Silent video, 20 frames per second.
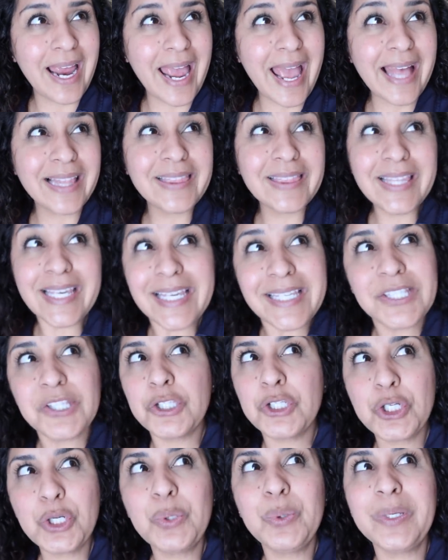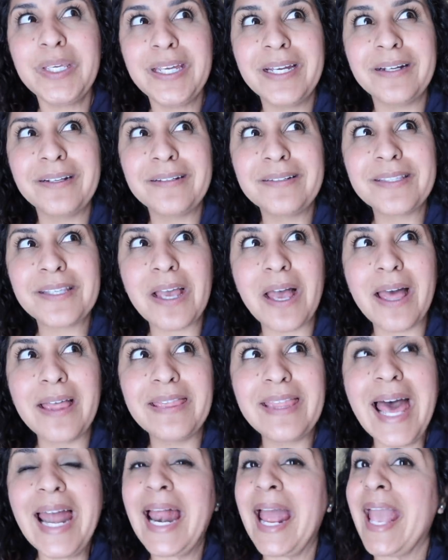at least two years
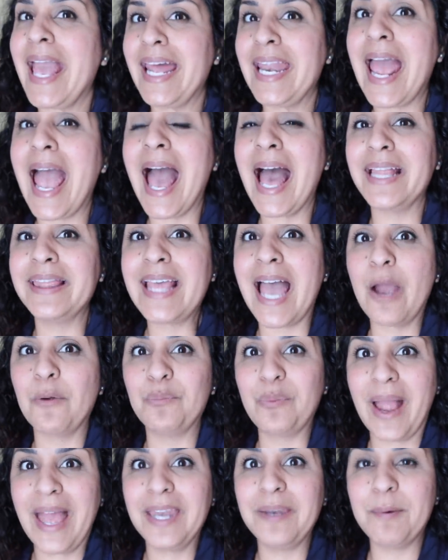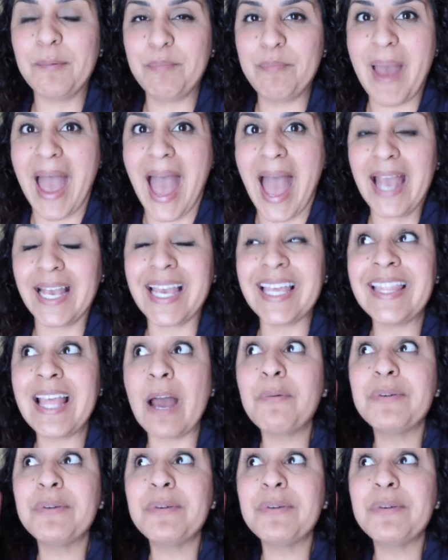that I had had that red bag, and